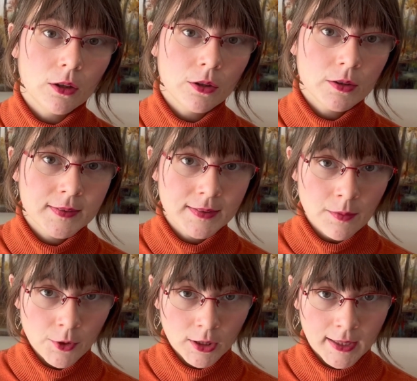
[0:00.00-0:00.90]

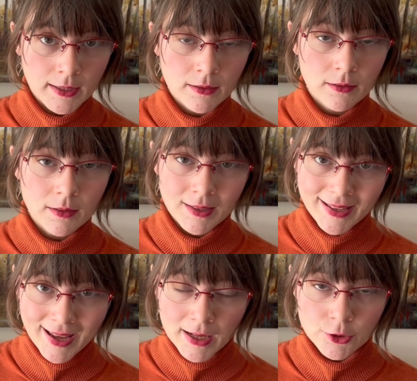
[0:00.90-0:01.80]
simulate the
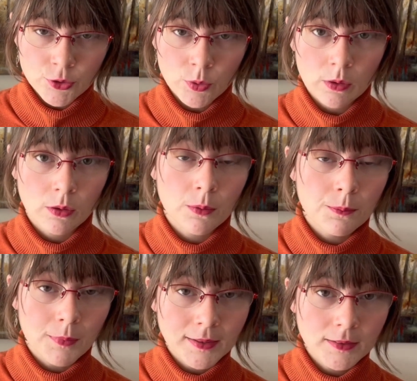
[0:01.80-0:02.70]
actual
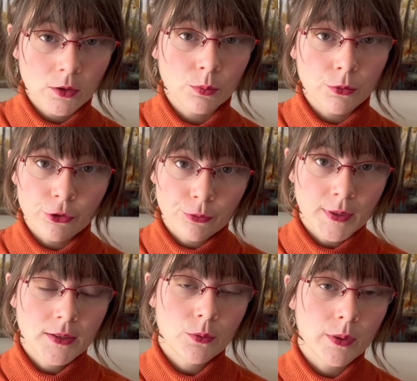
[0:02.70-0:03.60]
muscle
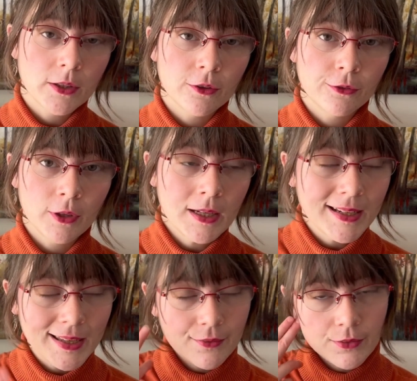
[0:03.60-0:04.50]
movement with your foot,
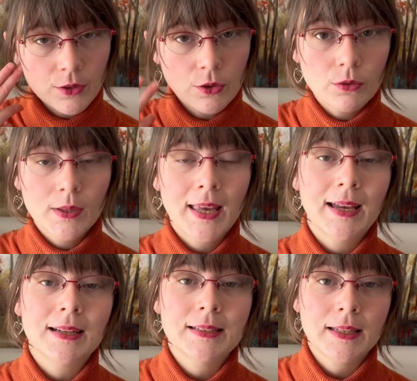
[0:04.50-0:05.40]
even though you
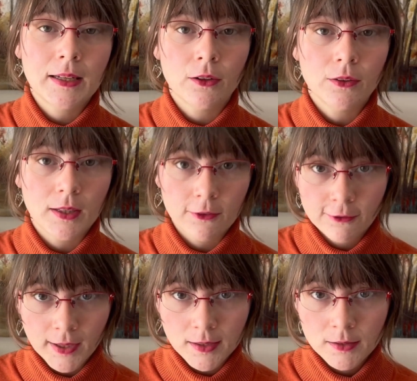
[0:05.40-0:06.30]
can't hear the
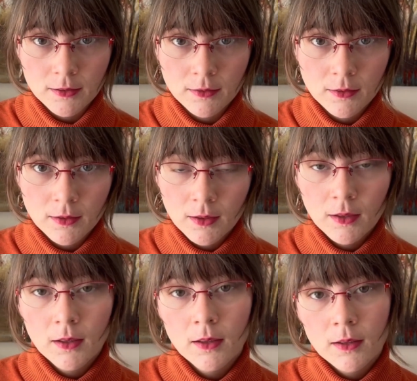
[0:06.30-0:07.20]
effect.
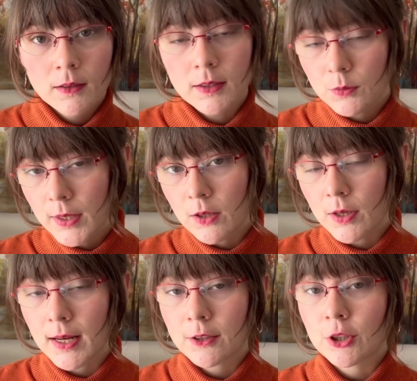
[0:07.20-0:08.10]
This way you
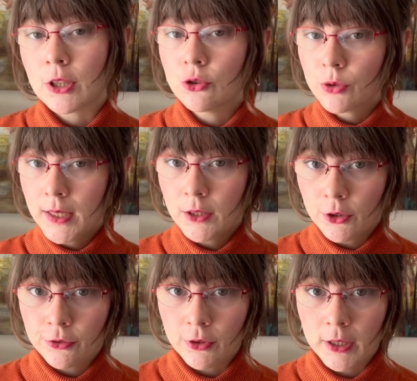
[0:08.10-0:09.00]
can actually train
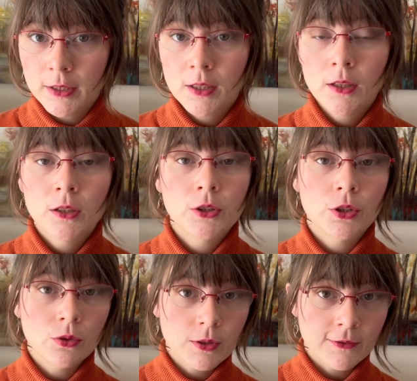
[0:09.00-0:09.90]
your foot
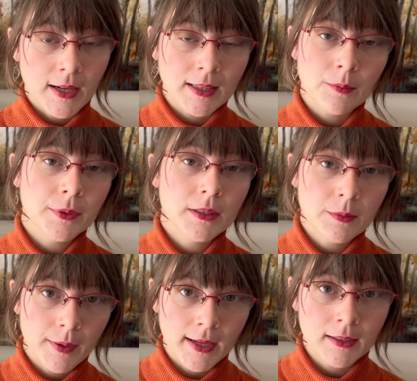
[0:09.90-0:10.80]
to develop the
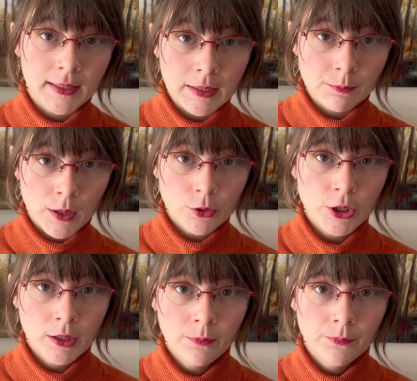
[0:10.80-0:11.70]
pedaling
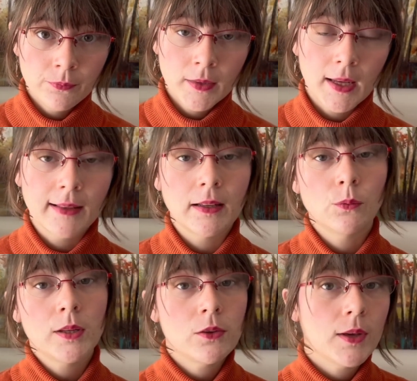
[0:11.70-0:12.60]
motion, and then
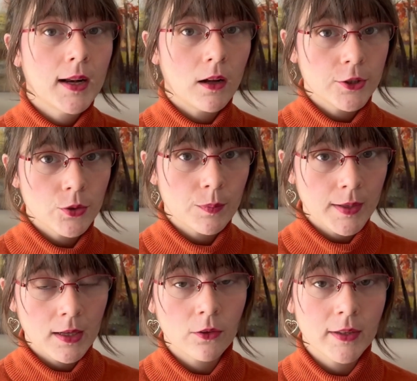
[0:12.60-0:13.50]
when you get onto a
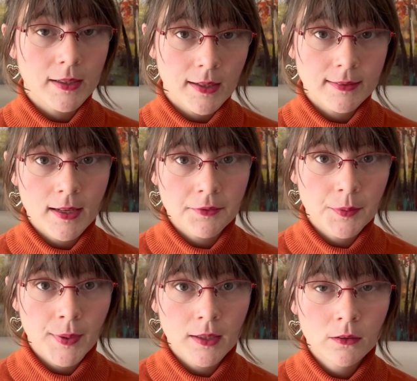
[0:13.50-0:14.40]
piano that does have the
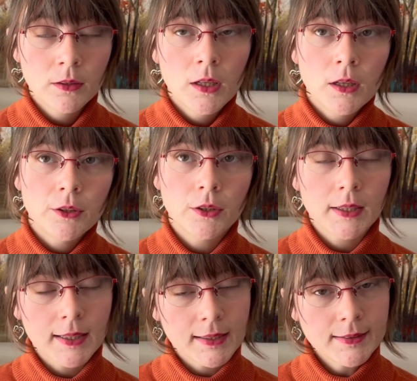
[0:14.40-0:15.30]
pedal, you'll
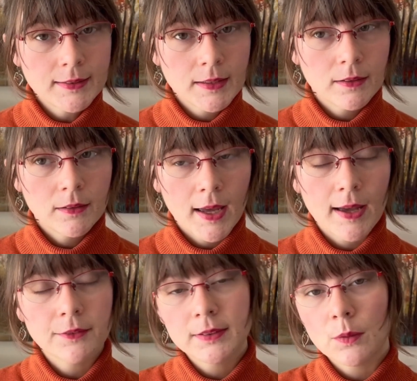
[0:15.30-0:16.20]
at least
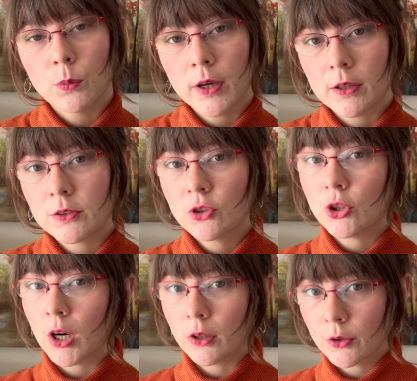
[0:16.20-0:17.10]
have somewhere to
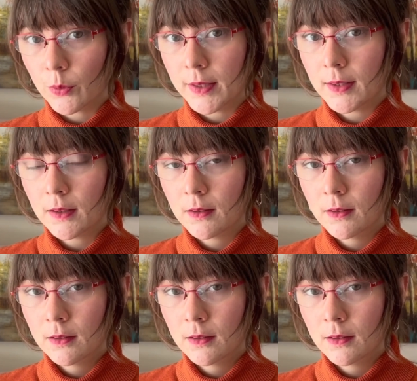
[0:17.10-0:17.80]
start with it.